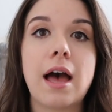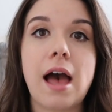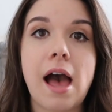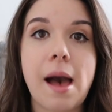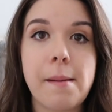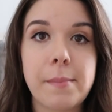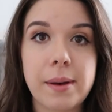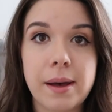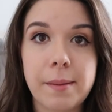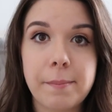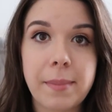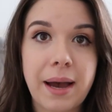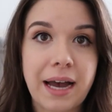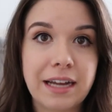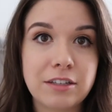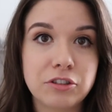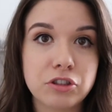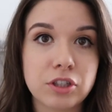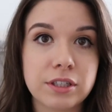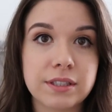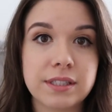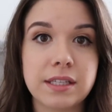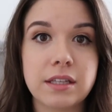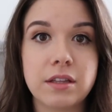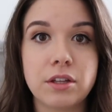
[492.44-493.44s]
Emma
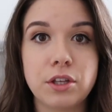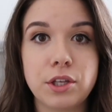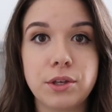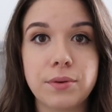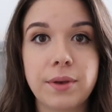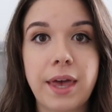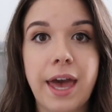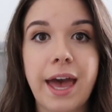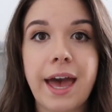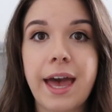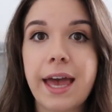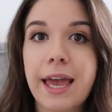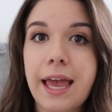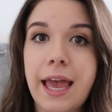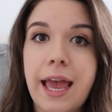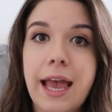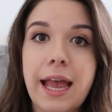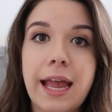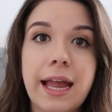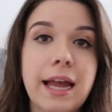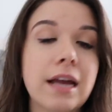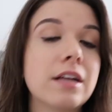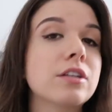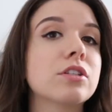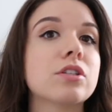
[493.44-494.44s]
Mattress in the UK
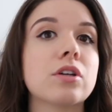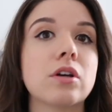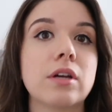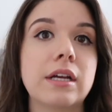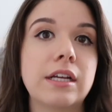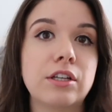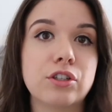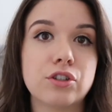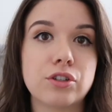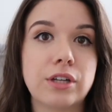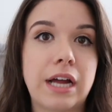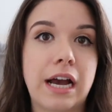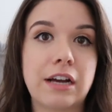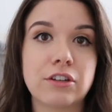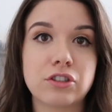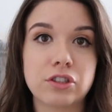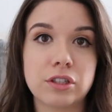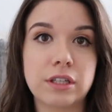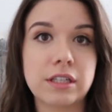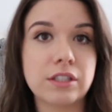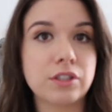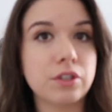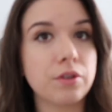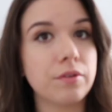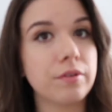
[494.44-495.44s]
and
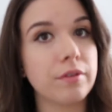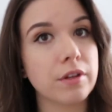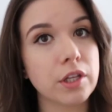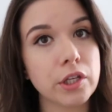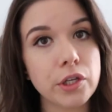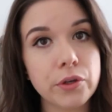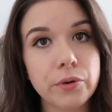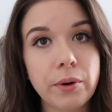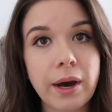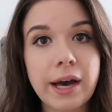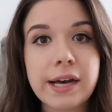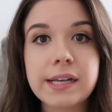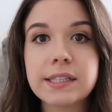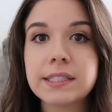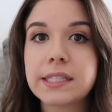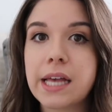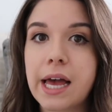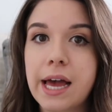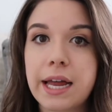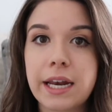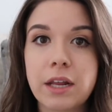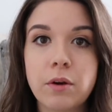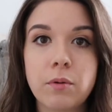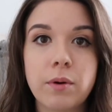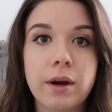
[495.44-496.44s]
internationally. So in the US,
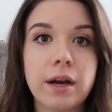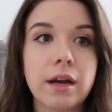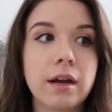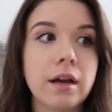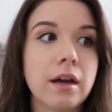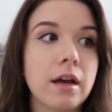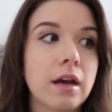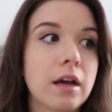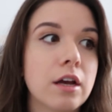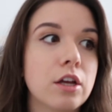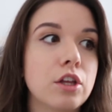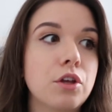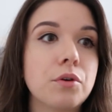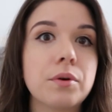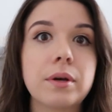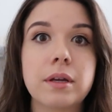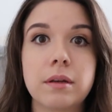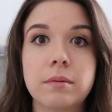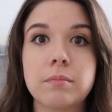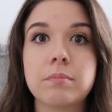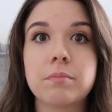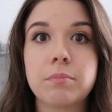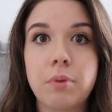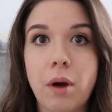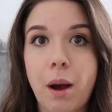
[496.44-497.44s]
anywhere, you
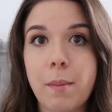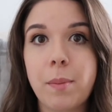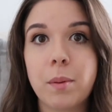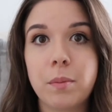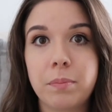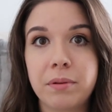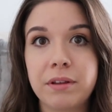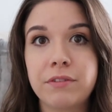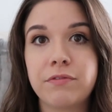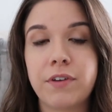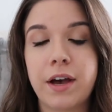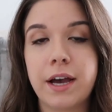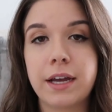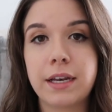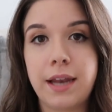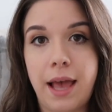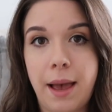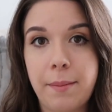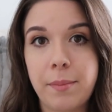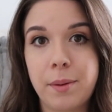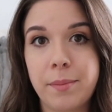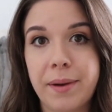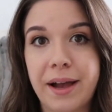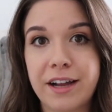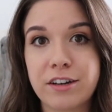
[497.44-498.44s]
can probably find
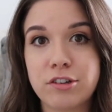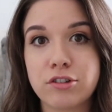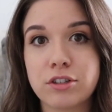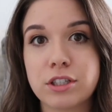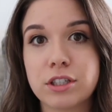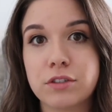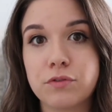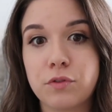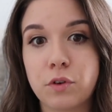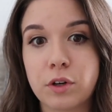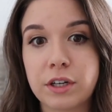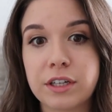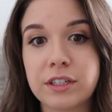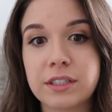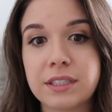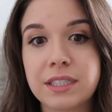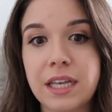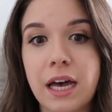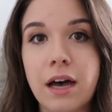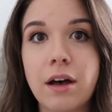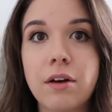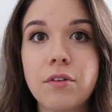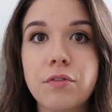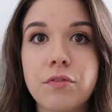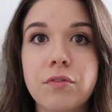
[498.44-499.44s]
Emma Mattress for
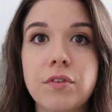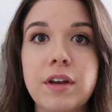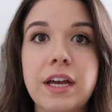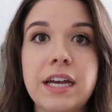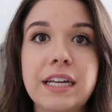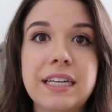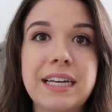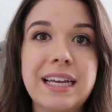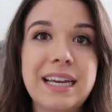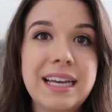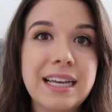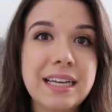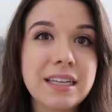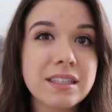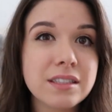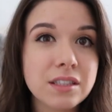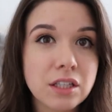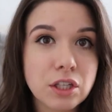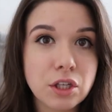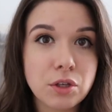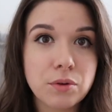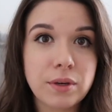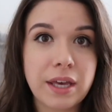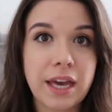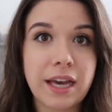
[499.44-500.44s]
yourself. It is
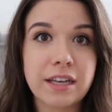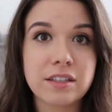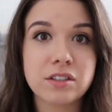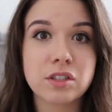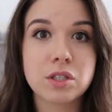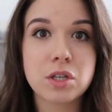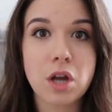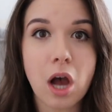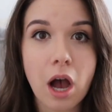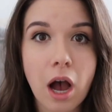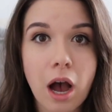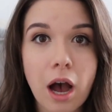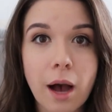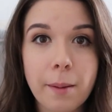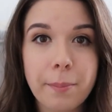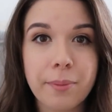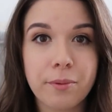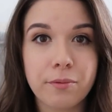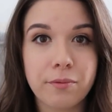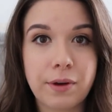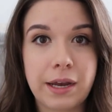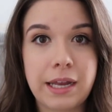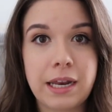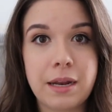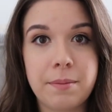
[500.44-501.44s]
the UK's top
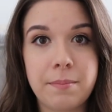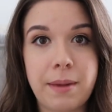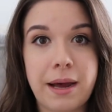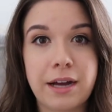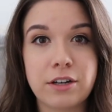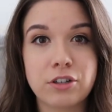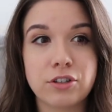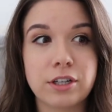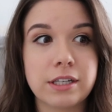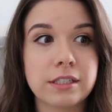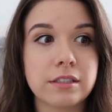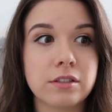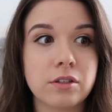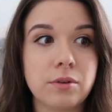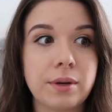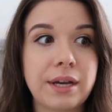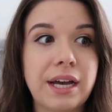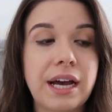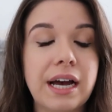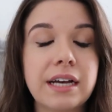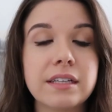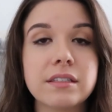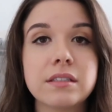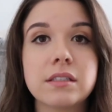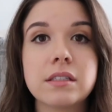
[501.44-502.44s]
rated mattress. So it
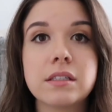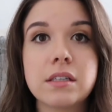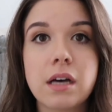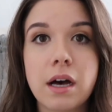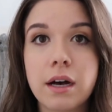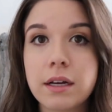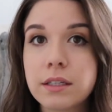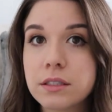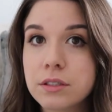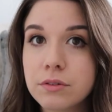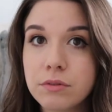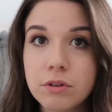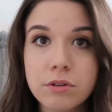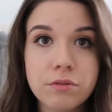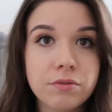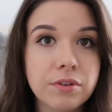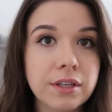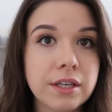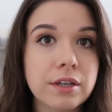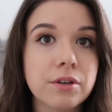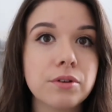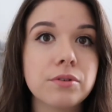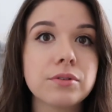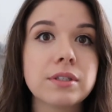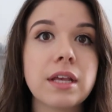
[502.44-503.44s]
has tons of
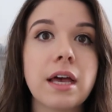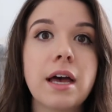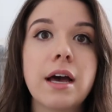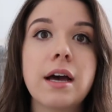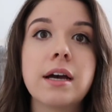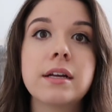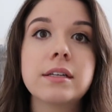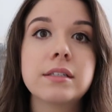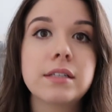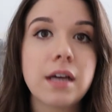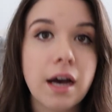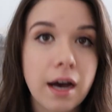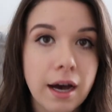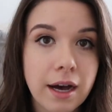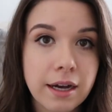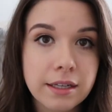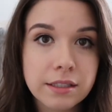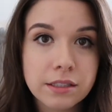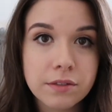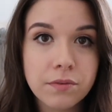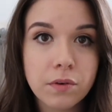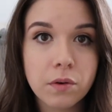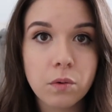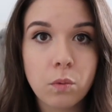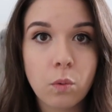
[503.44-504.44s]
reviews,
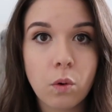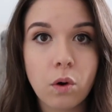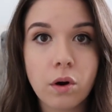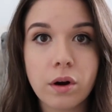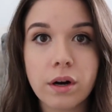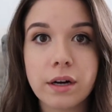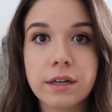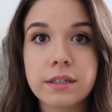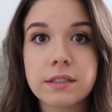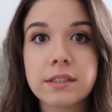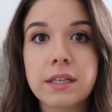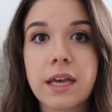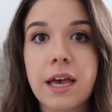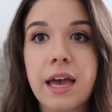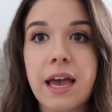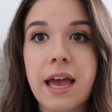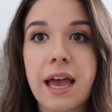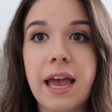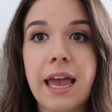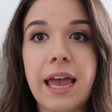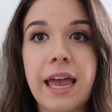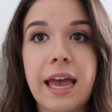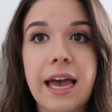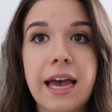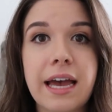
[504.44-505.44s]
tons of awards,
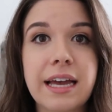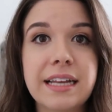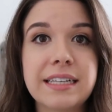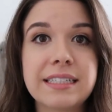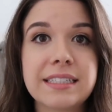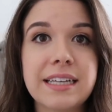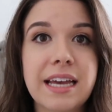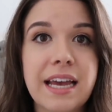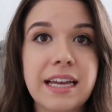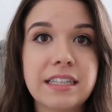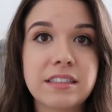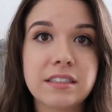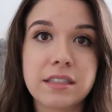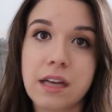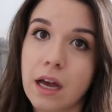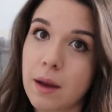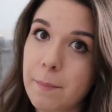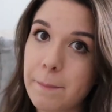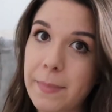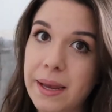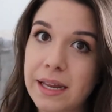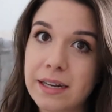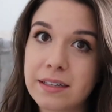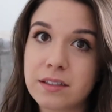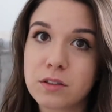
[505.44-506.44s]
and it's
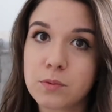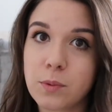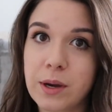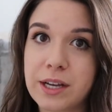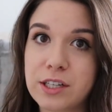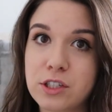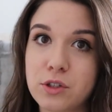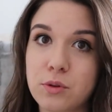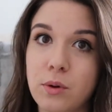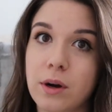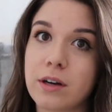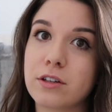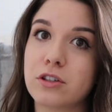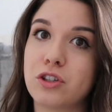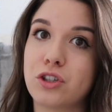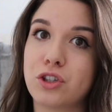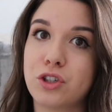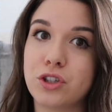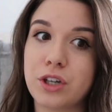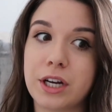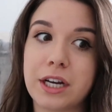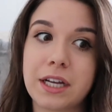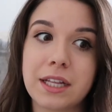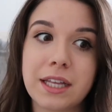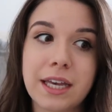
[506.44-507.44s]
made its way to
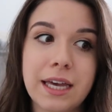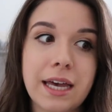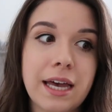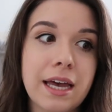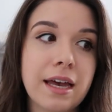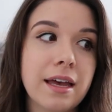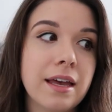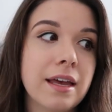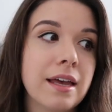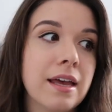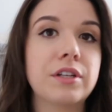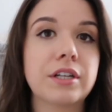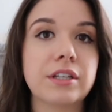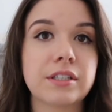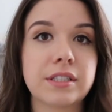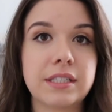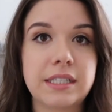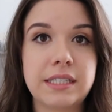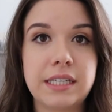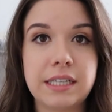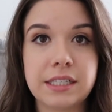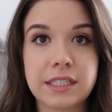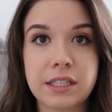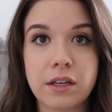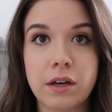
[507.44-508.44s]
Australia. There's
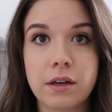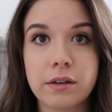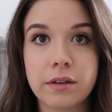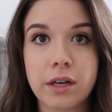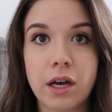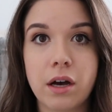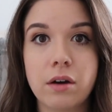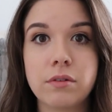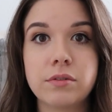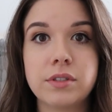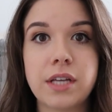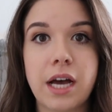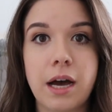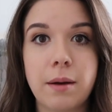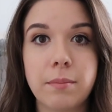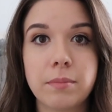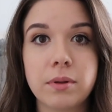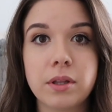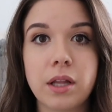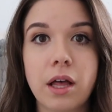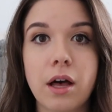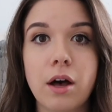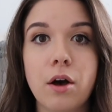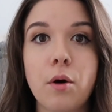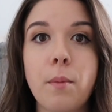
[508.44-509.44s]
a discount code down
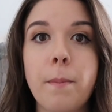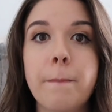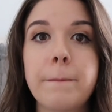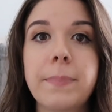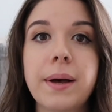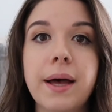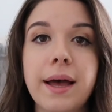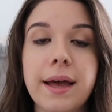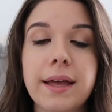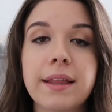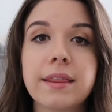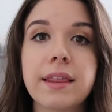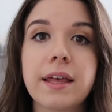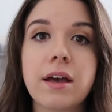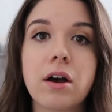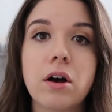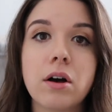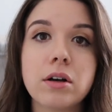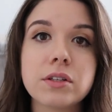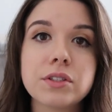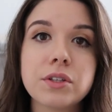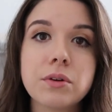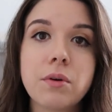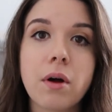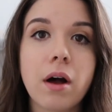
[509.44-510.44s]
below, but they
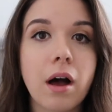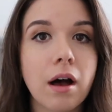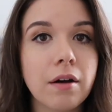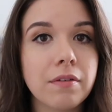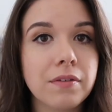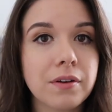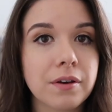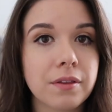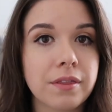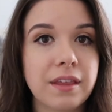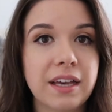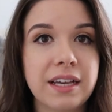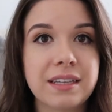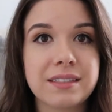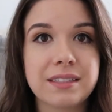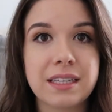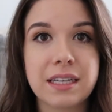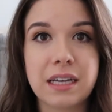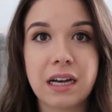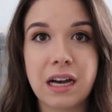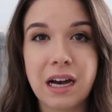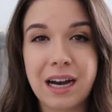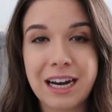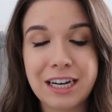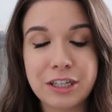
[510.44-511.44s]
also offer things
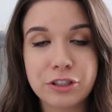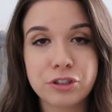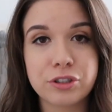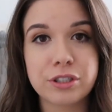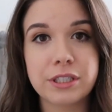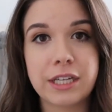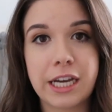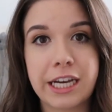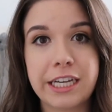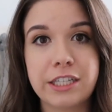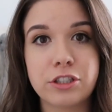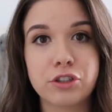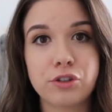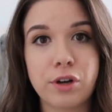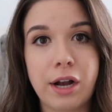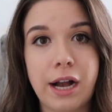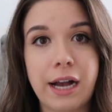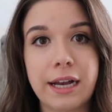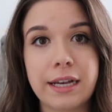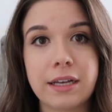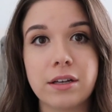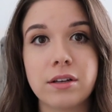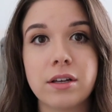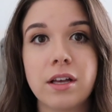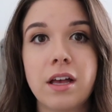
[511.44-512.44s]
like a 100-night
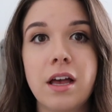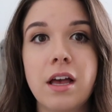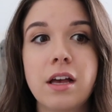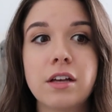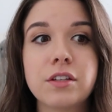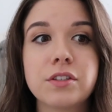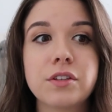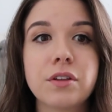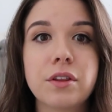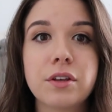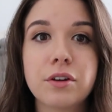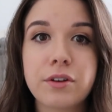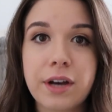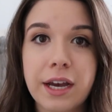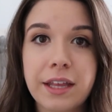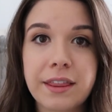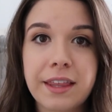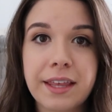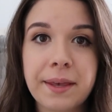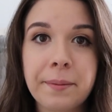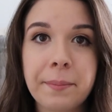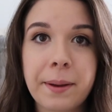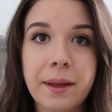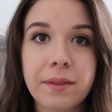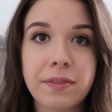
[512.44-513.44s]
trial. So the great
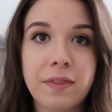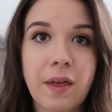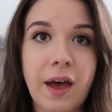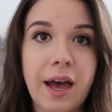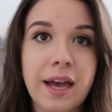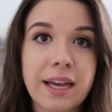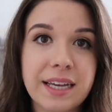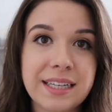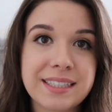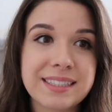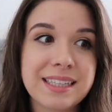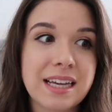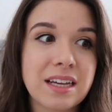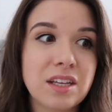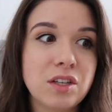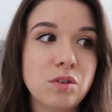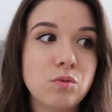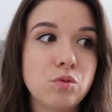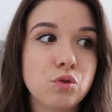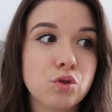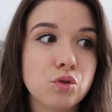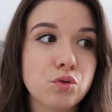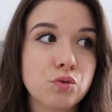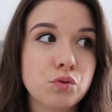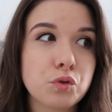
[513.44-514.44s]
thing about that is that
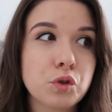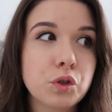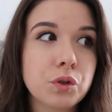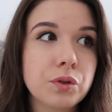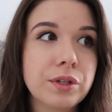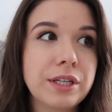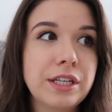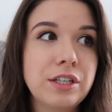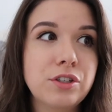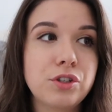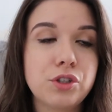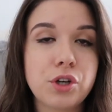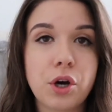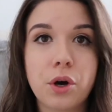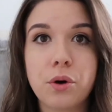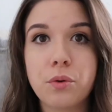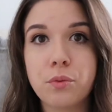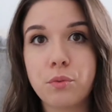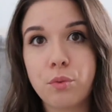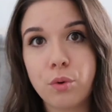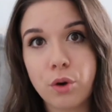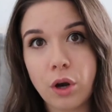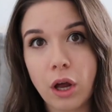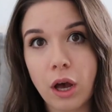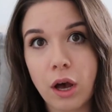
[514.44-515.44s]
you truly
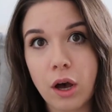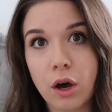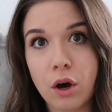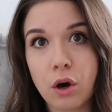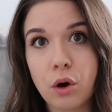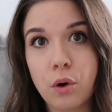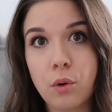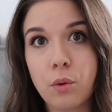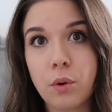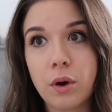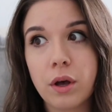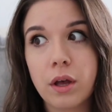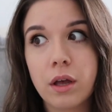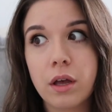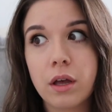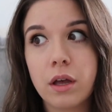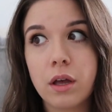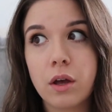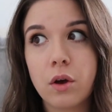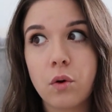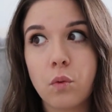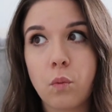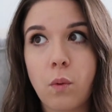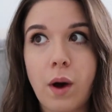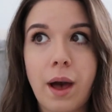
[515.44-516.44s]
don't know
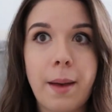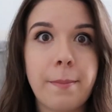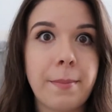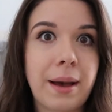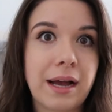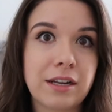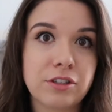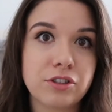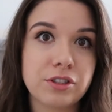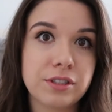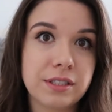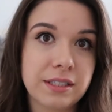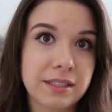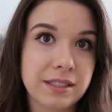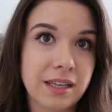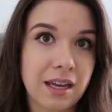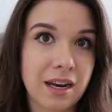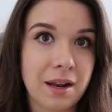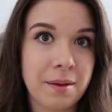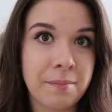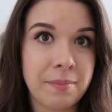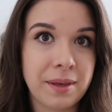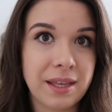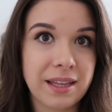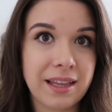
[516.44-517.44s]
what a mattress is
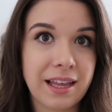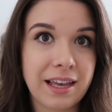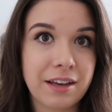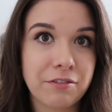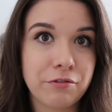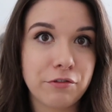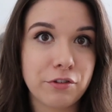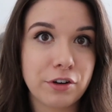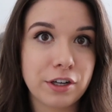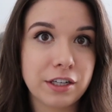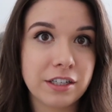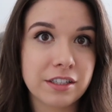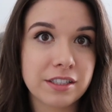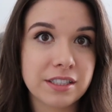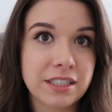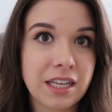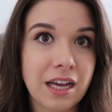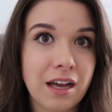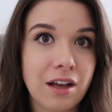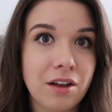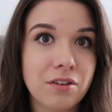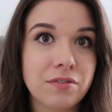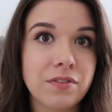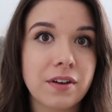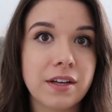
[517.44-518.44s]
gonna be like for
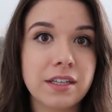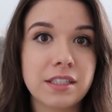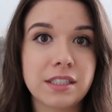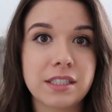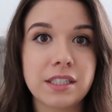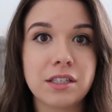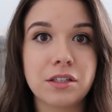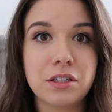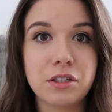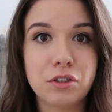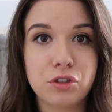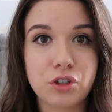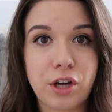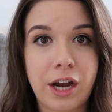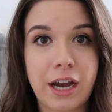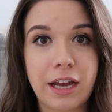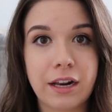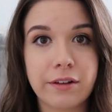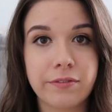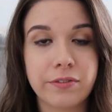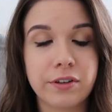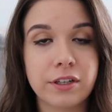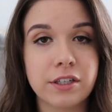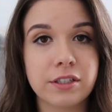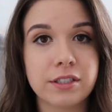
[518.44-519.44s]
yourself until you try it
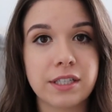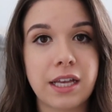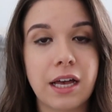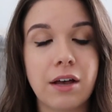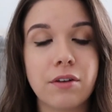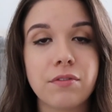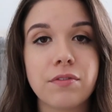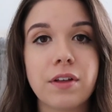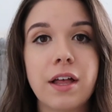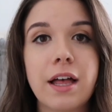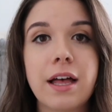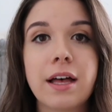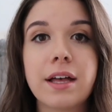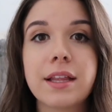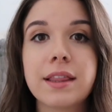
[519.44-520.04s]
out for yourself.